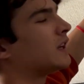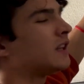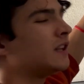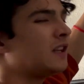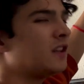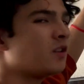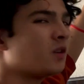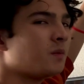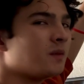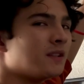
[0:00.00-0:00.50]
could
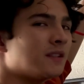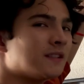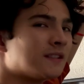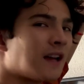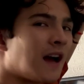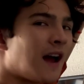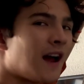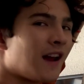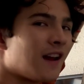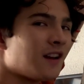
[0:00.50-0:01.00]
either be
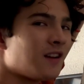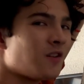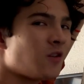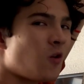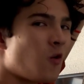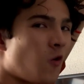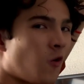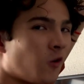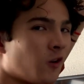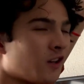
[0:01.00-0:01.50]
sky
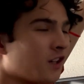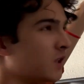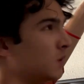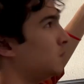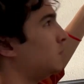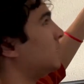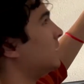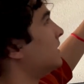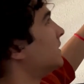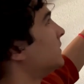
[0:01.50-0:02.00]
or it could
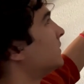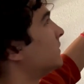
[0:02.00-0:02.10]
be